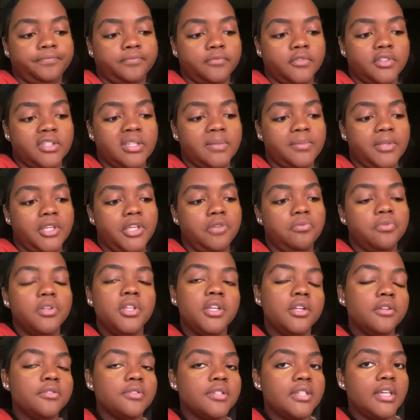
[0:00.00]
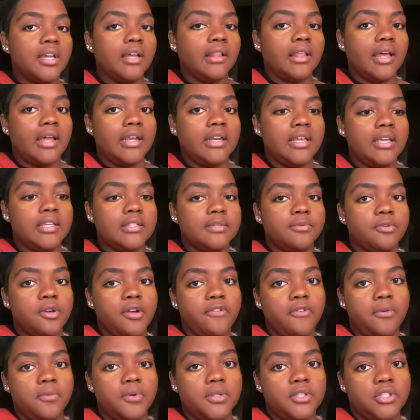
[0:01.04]
something you really don't see a lot of days, where
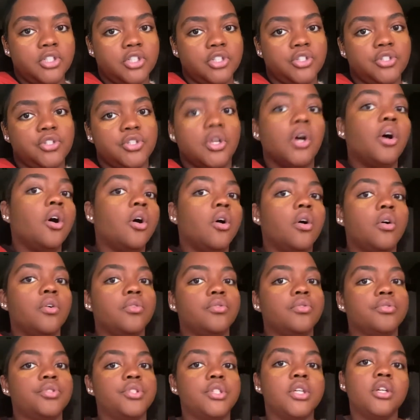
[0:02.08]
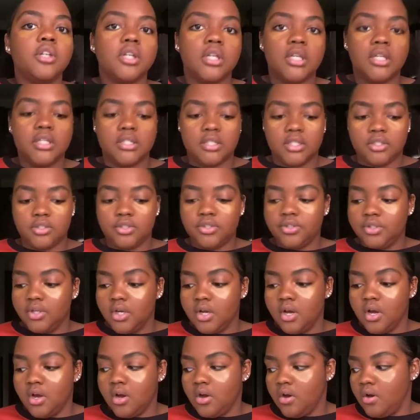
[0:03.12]
everyone's just so serious and
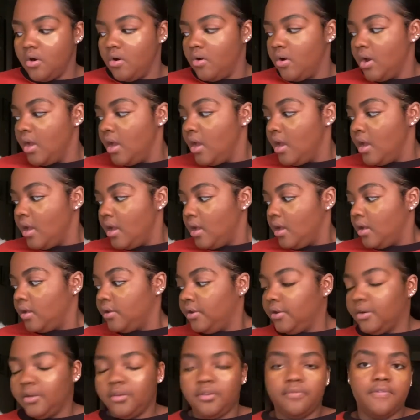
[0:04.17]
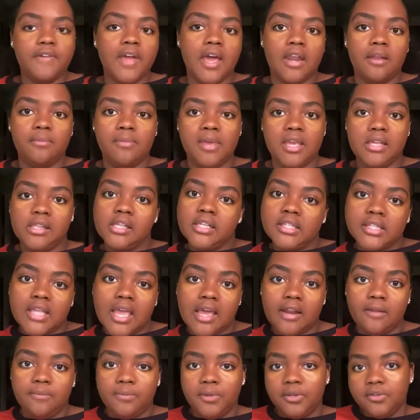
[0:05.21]
so, you know, you've got to make this
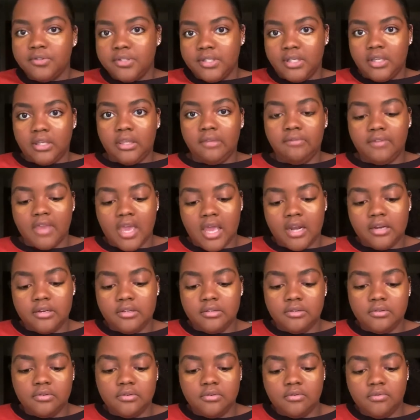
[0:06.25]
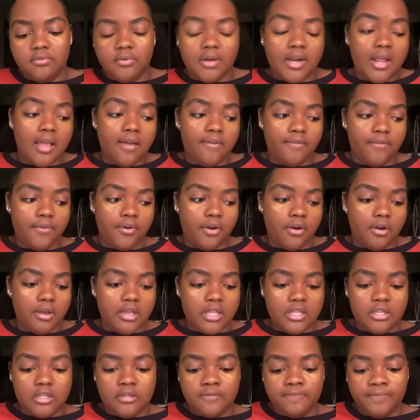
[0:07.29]
kind of music, you've got to do whatever,
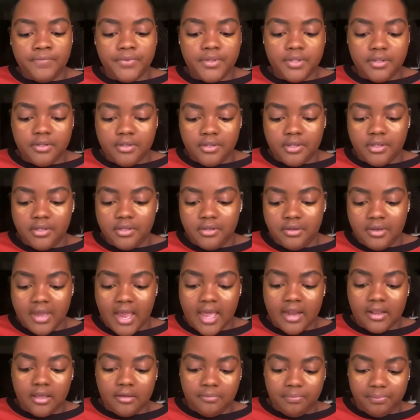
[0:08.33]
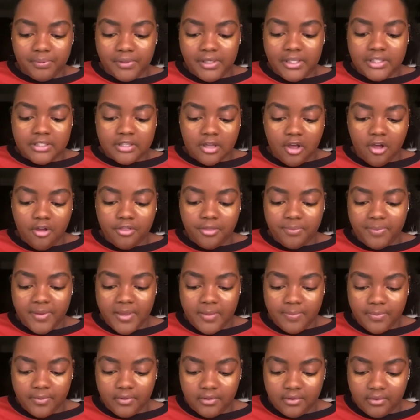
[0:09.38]
and you got to please all the
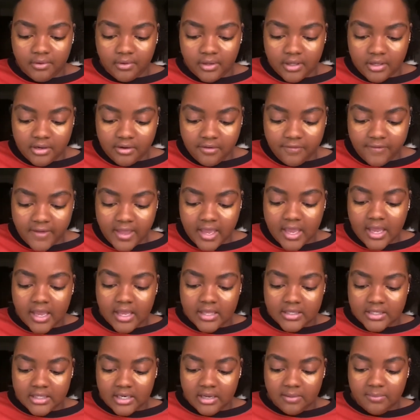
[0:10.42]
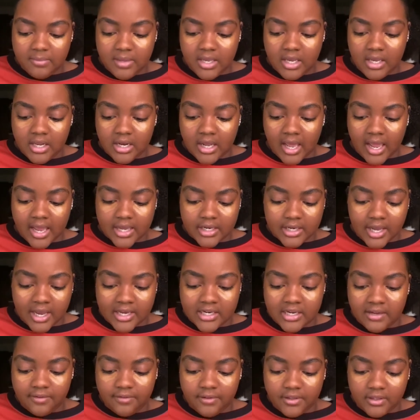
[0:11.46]
people and your fans. And I mean, I
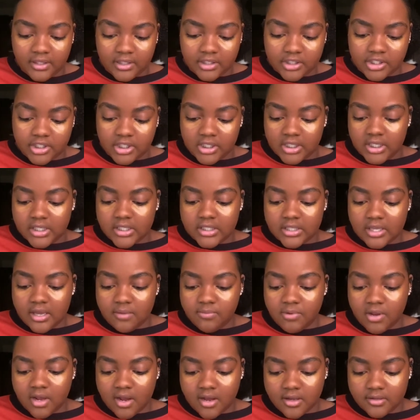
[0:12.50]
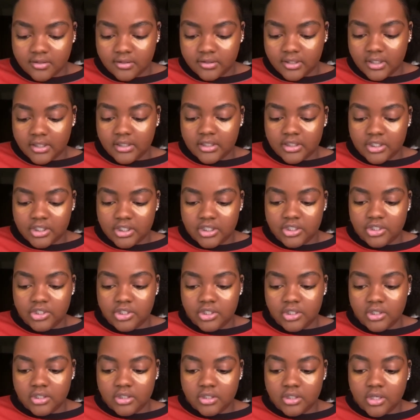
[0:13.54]
definitely think that she does that, but I also think that she's
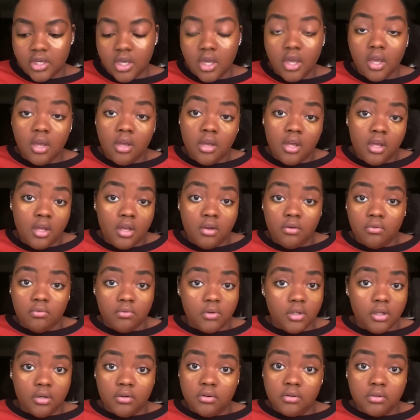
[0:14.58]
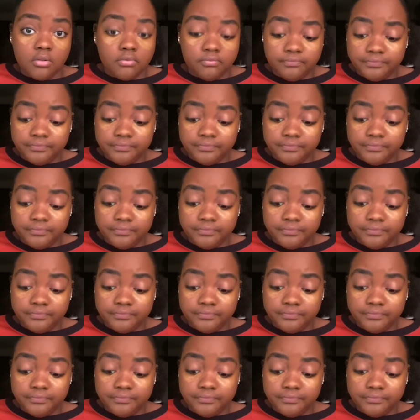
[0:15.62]
just really cool